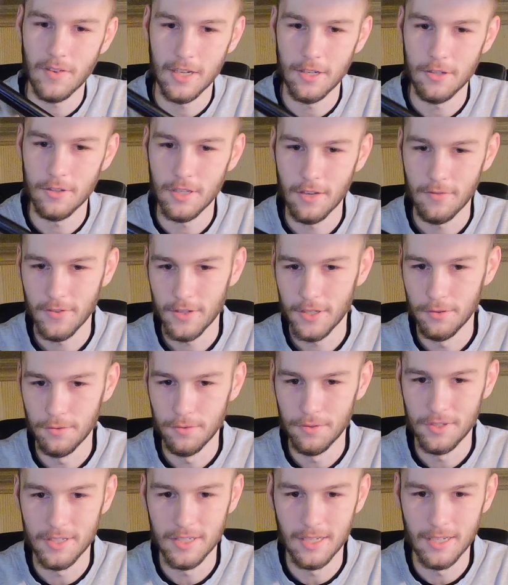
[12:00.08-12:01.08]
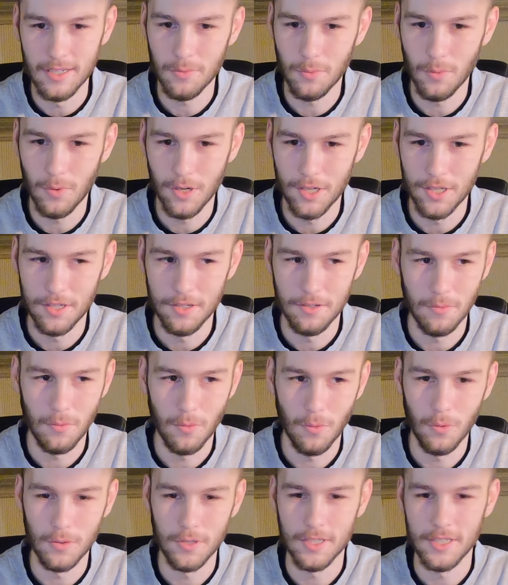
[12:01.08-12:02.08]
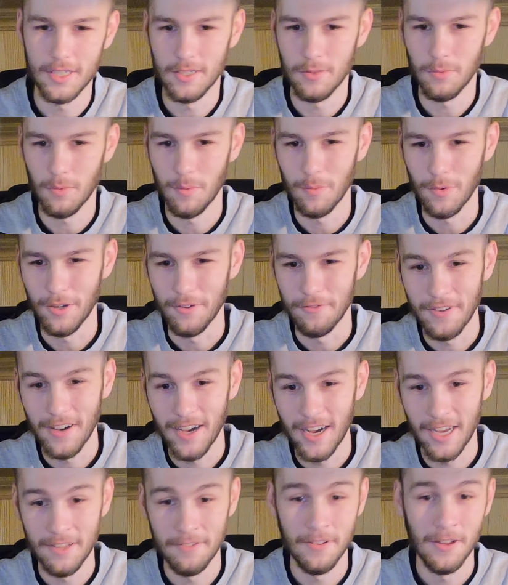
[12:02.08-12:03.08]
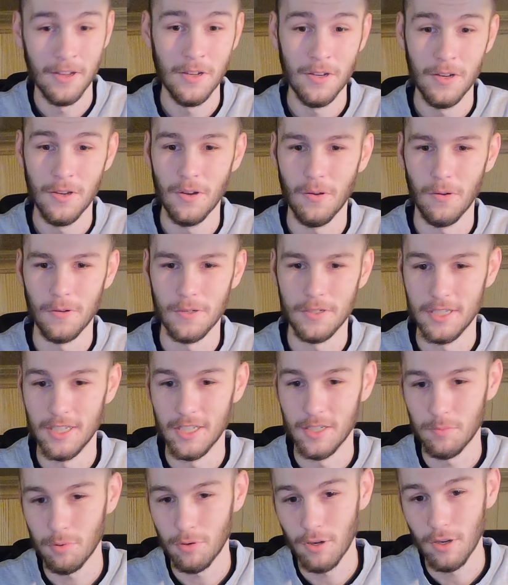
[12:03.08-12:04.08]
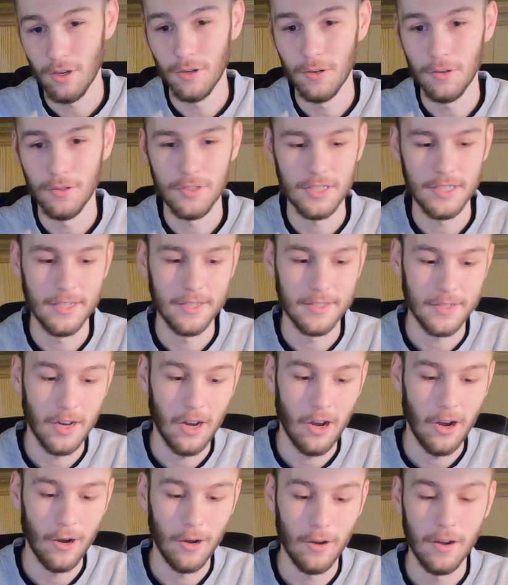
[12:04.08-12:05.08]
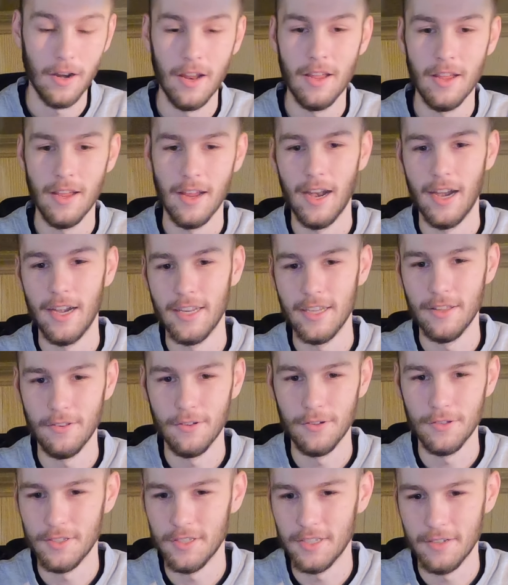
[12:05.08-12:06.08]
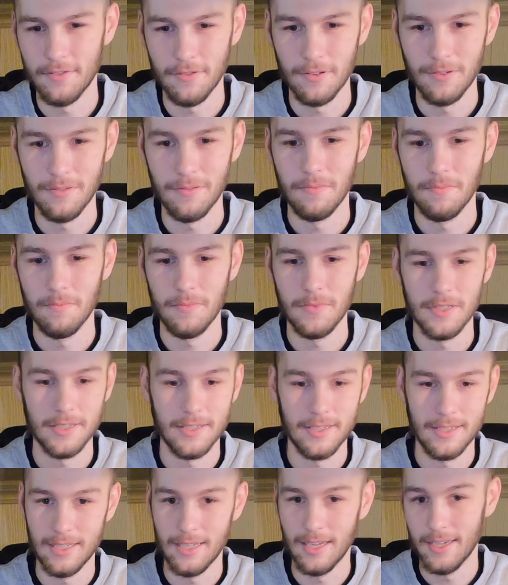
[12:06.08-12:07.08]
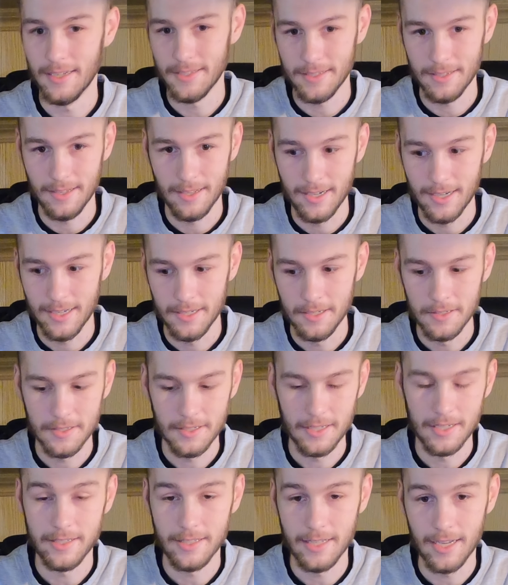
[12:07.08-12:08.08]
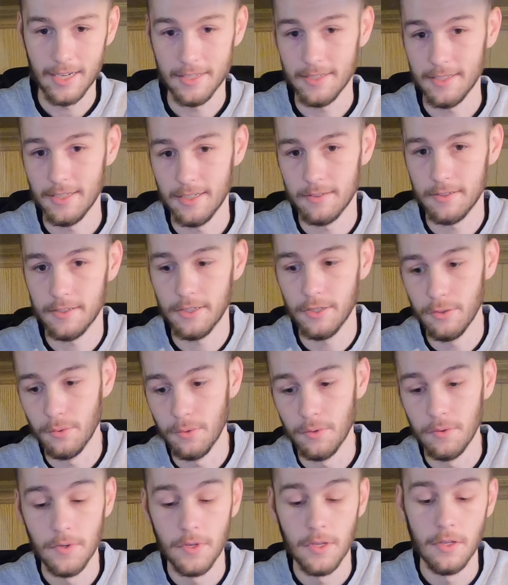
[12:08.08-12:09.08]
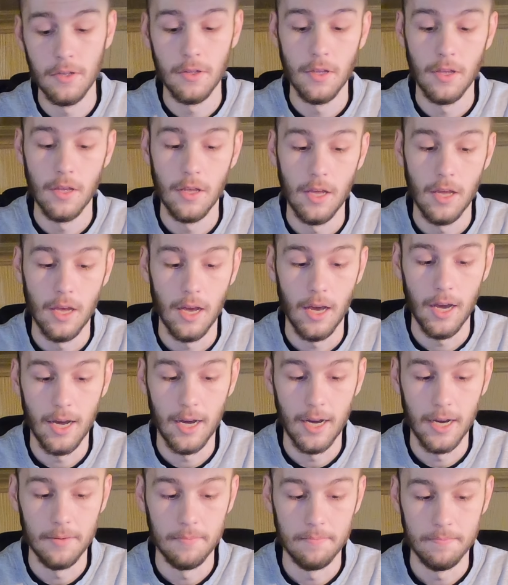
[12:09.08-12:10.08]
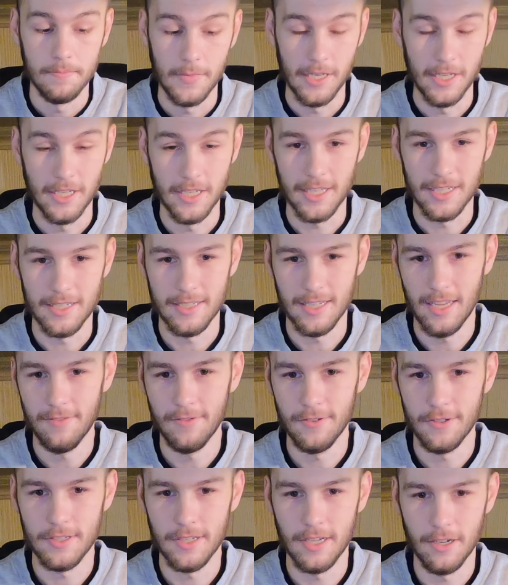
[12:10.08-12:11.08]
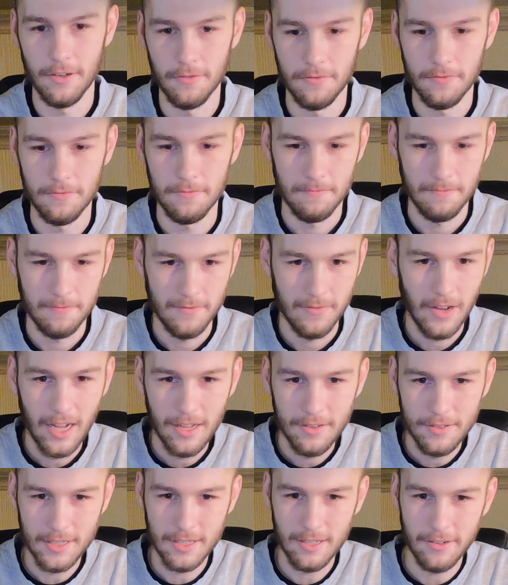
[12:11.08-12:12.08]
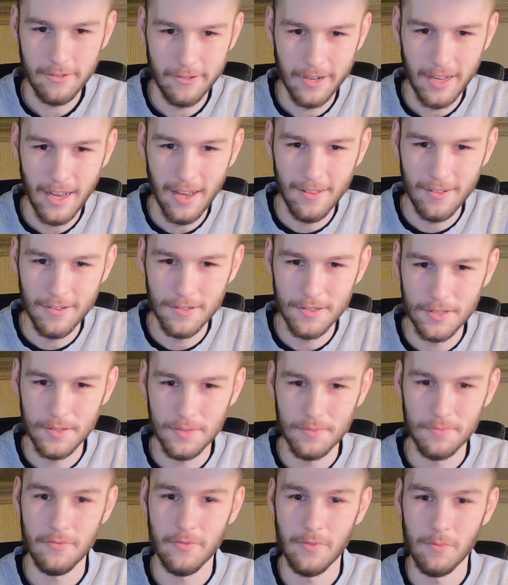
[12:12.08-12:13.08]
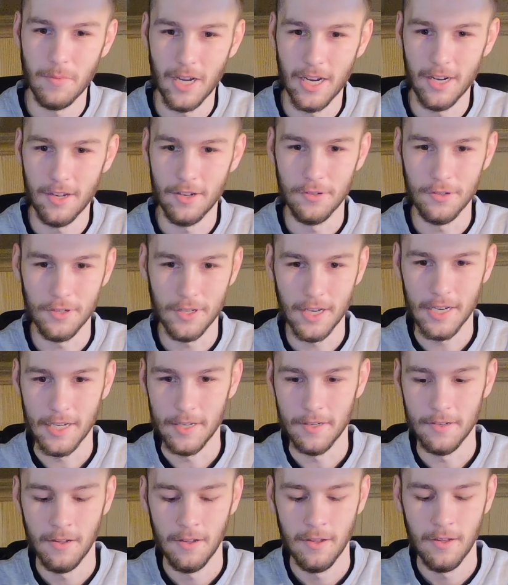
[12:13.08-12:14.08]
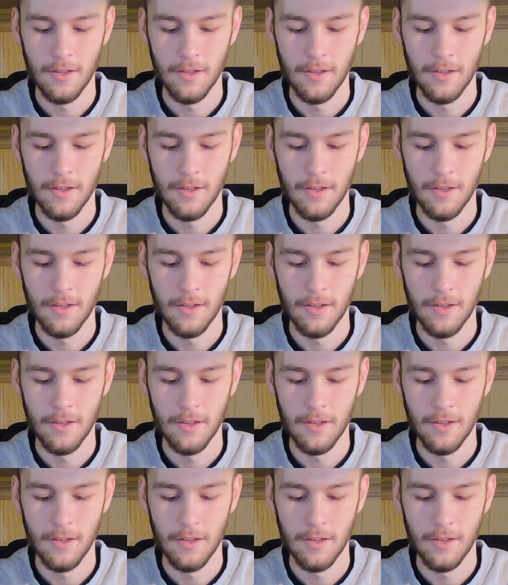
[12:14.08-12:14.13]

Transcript: find yourself a used CS1 or CS 1.5 or CS Pro, CSR, any of those different CS lines that's not a CS2. And you can save yourself $500–600 from buying a new gun,